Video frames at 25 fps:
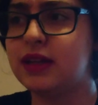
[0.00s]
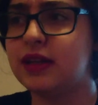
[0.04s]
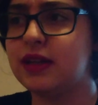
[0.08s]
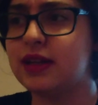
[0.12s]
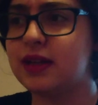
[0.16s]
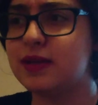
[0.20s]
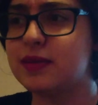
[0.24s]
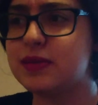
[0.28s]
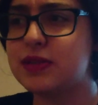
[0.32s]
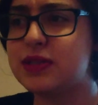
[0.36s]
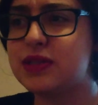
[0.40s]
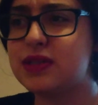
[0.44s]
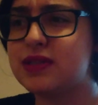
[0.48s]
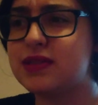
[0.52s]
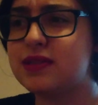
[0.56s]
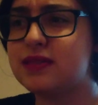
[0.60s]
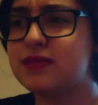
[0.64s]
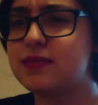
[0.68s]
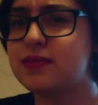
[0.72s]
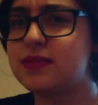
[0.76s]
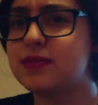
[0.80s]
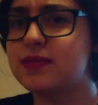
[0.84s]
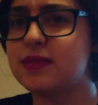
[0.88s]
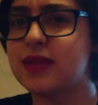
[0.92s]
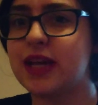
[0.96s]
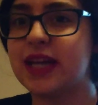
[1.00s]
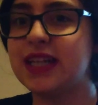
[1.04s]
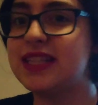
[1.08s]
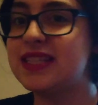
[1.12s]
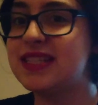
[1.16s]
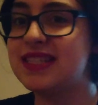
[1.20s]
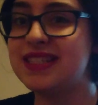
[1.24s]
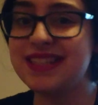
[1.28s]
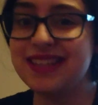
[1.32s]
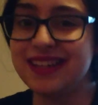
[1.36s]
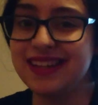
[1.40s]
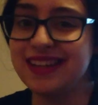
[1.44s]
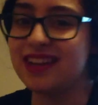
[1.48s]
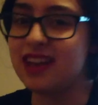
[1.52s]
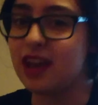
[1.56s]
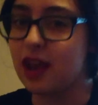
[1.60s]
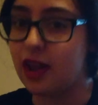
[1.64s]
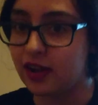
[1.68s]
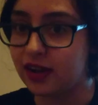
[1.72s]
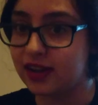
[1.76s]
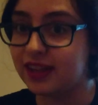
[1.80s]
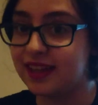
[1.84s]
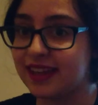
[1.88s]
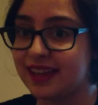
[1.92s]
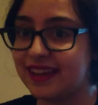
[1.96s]
it was just, I just didn't
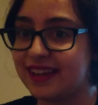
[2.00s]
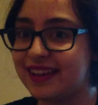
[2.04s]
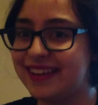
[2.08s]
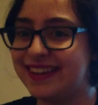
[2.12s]
like it